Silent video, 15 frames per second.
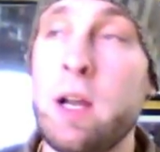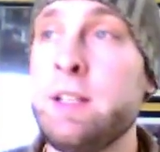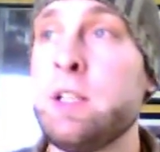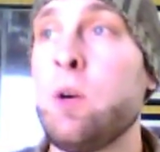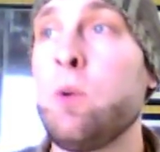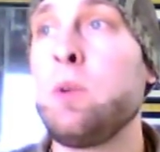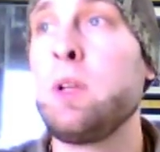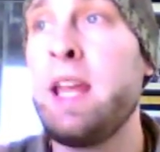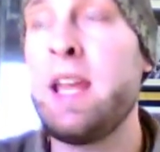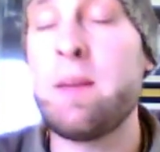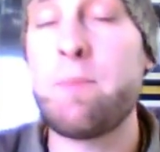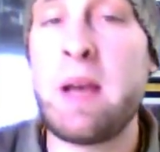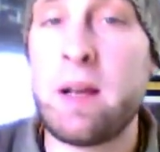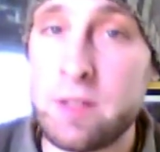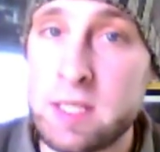I don't
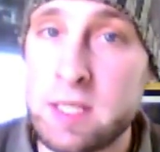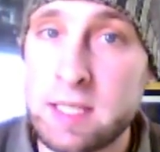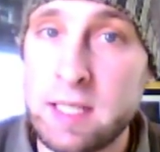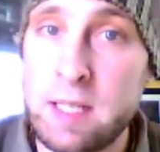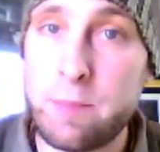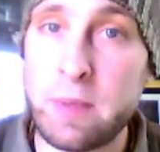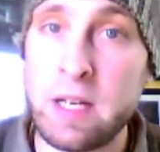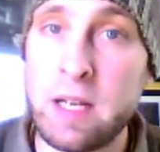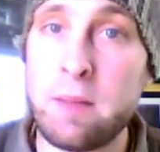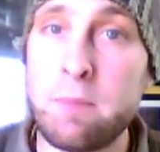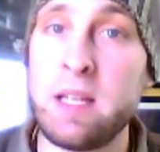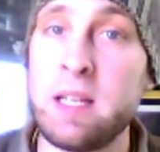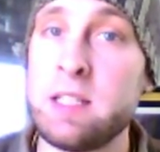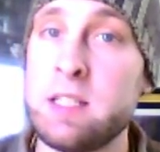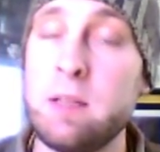camp out and sleep in it
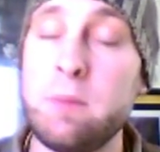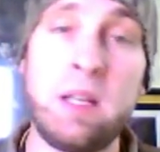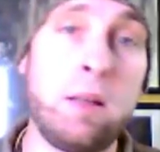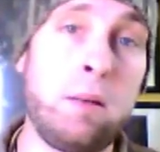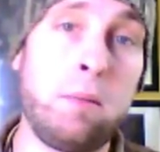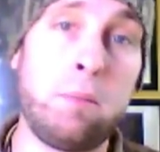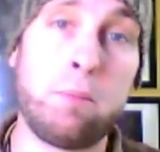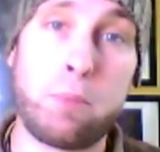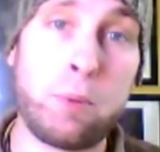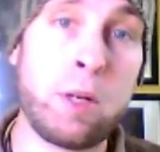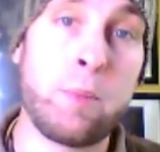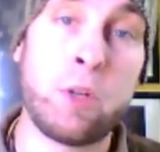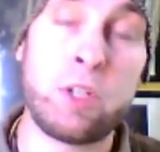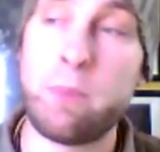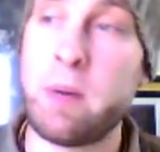because it'd be
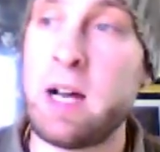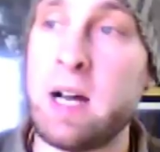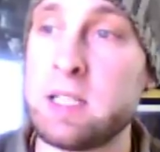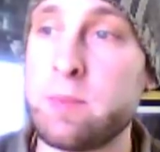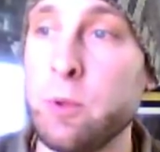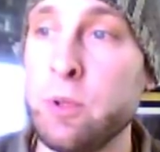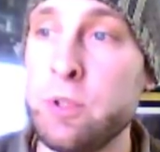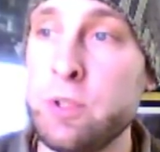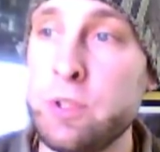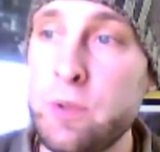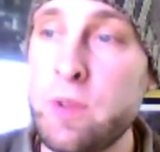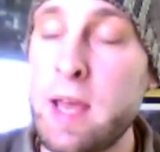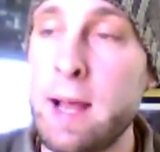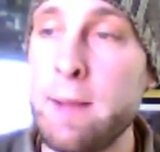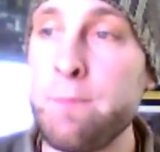pretty much impossible to
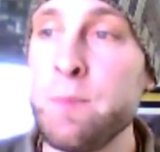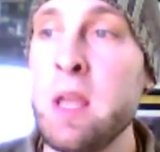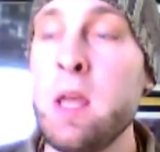do that.